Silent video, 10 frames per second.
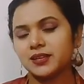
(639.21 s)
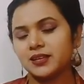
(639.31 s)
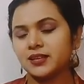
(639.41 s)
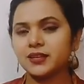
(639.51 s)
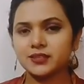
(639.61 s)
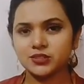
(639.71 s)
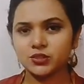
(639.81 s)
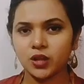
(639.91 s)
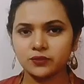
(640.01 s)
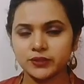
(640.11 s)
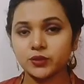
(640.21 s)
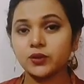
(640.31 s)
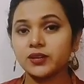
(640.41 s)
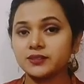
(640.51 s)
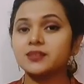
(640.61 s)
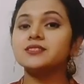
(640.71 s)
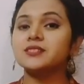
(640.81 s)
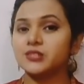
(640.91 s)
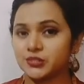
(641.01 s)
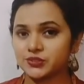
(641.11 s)
let us solve it or let us
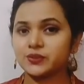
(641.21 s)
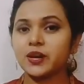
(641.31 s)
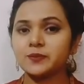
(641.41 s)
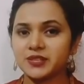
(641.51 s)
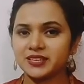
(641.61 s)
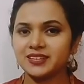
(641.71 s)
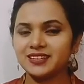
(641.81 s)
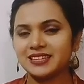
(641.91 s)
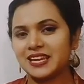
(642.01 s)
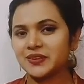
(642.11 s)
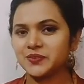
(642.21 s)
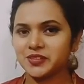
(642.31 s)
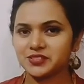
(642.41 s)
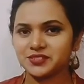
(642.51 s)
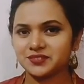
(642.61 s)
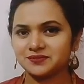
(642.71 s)
describe it in language.